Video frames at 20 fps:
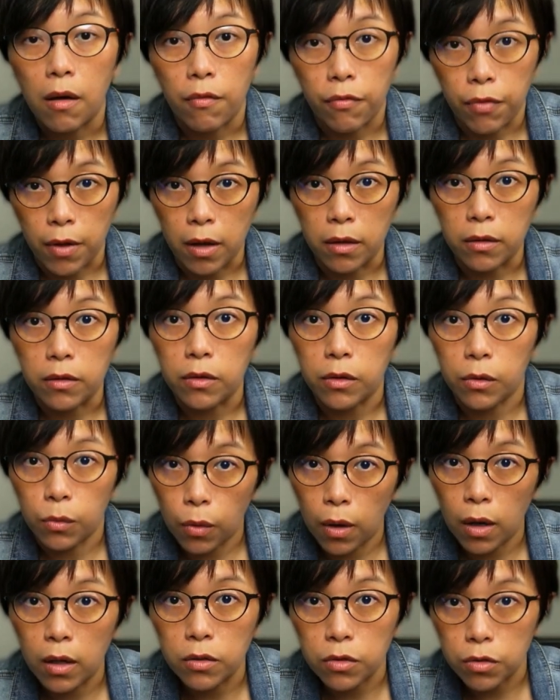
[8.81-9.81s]
then you
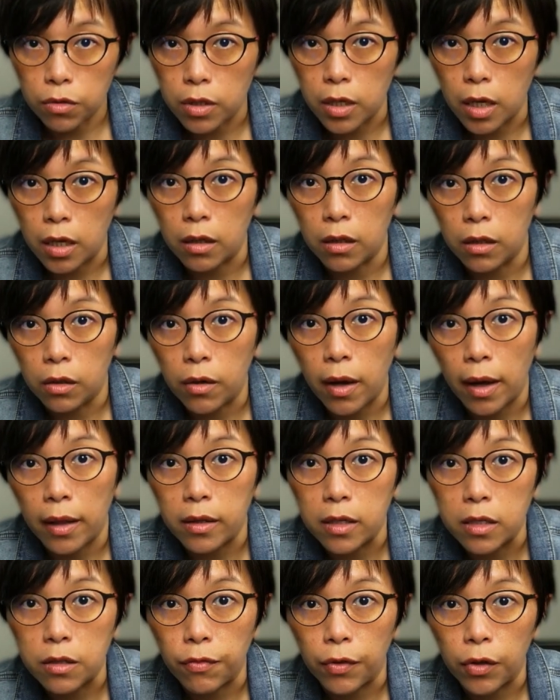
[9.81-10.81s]
want to take a look at
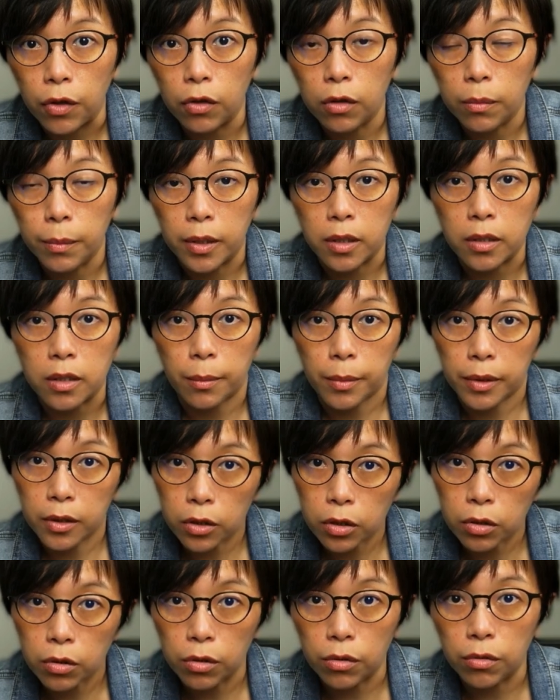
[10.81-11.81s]
this video because I'm going to
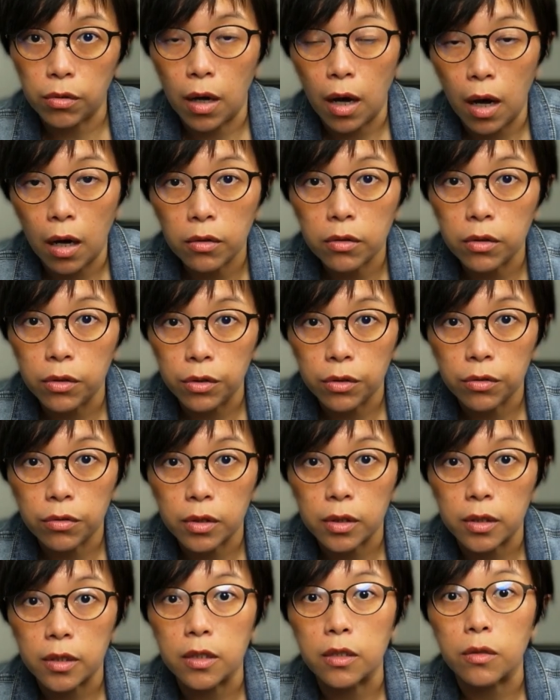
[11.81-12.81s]
show you how to
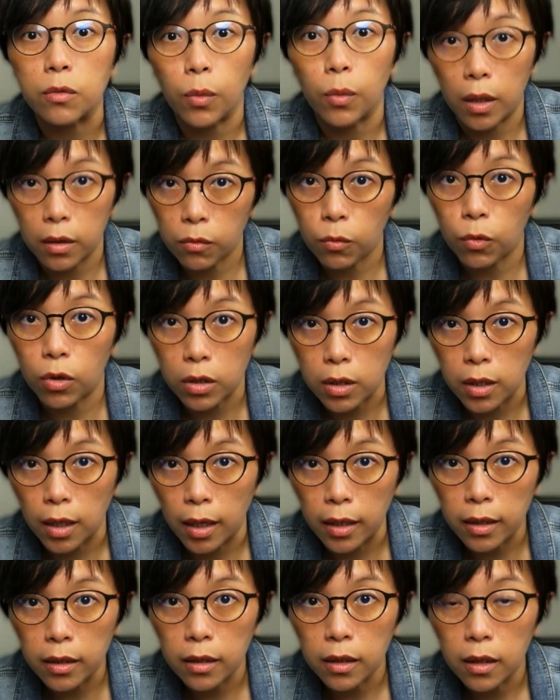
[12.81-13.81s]
use this one wash
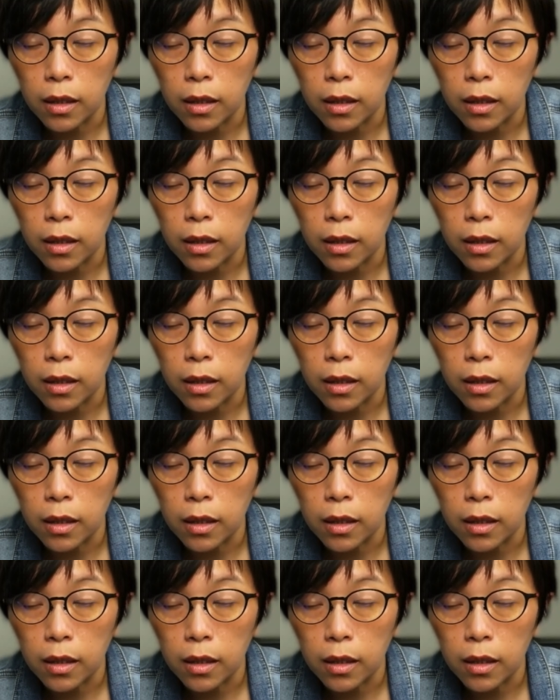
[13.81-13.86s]
line